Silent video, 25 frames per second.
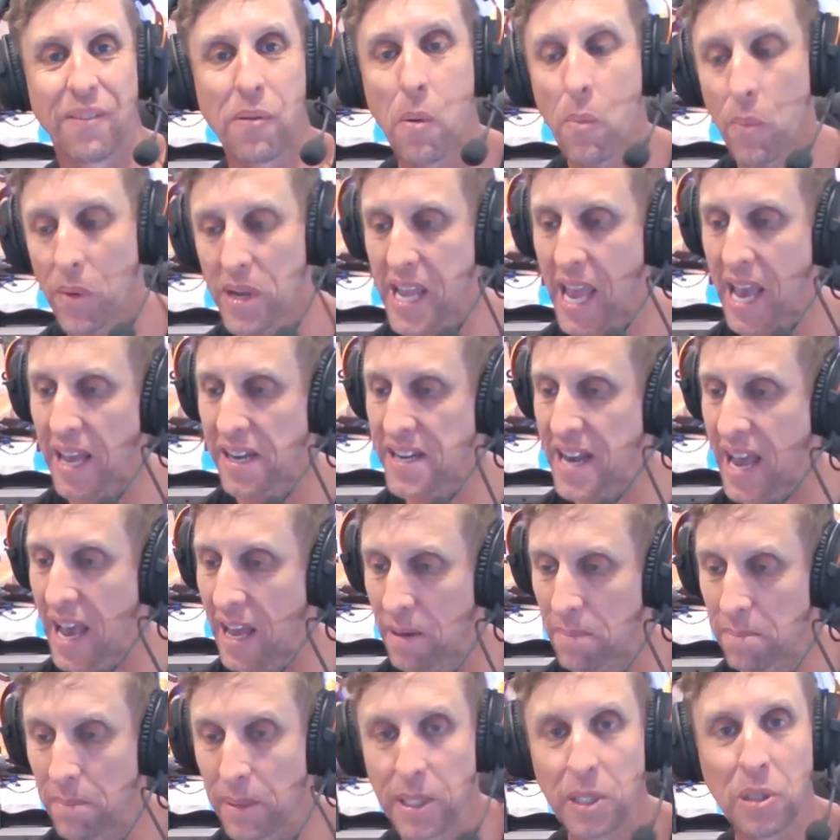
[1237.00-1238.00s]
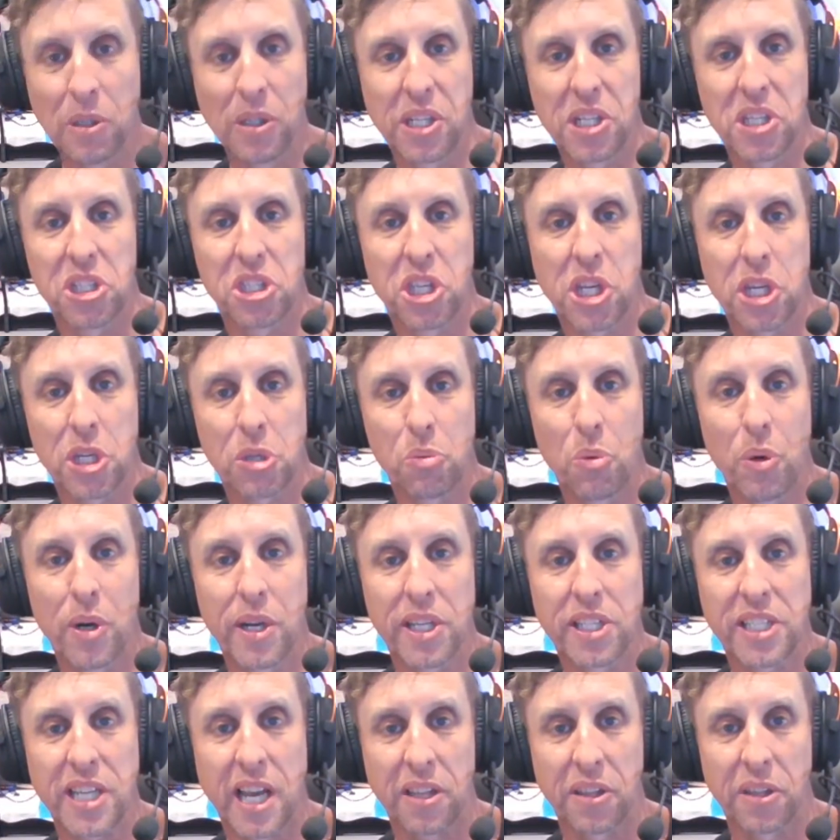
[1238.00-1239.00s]
When we hadn't had a meal in 6
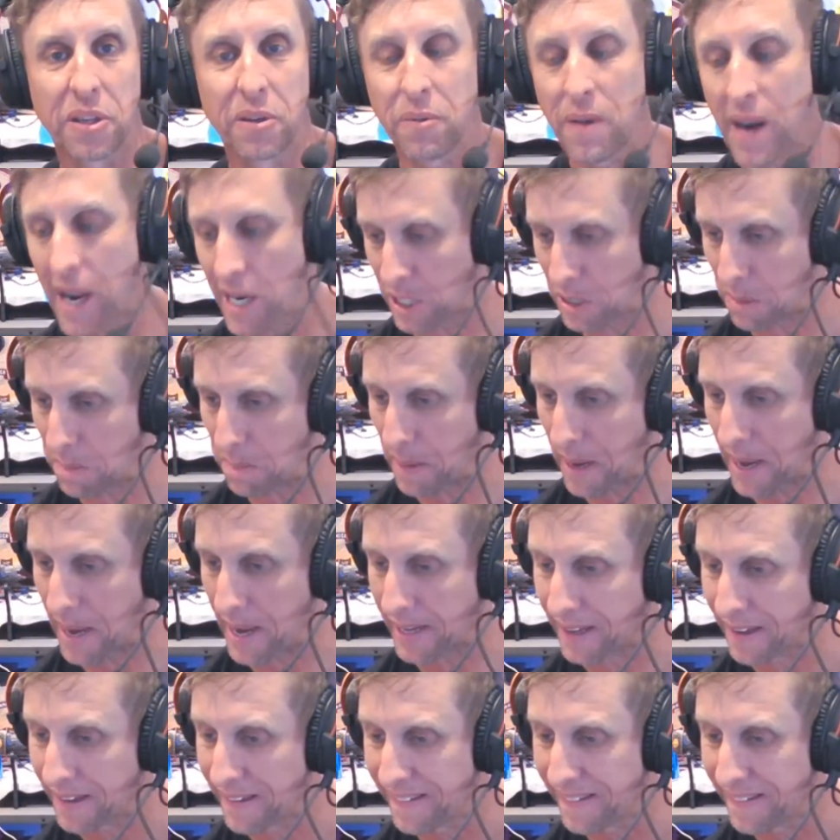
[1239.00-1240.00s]
weeks other than ration pack.